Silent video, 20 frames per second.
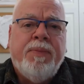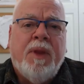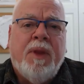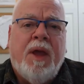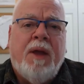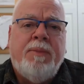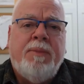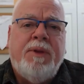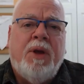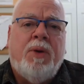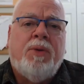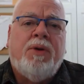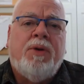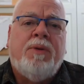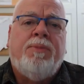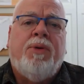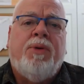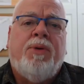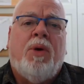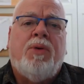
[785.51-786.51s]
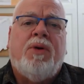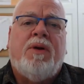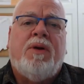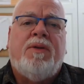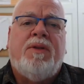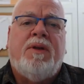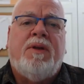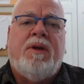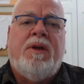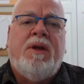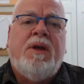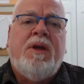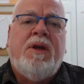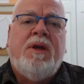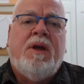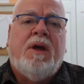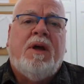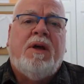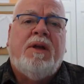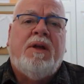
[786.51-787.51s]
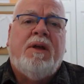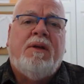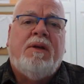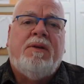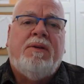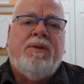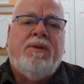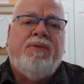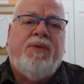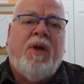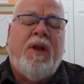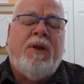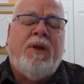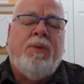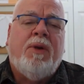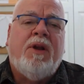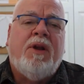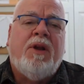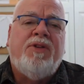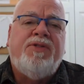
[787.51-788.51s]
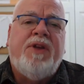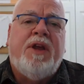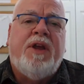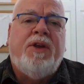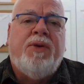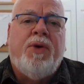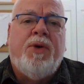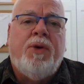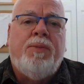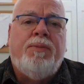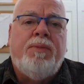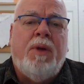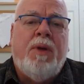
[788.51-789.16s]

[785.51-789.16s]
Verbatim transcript: I'm the owner and broker of the uh, Friendly Real Estate Group.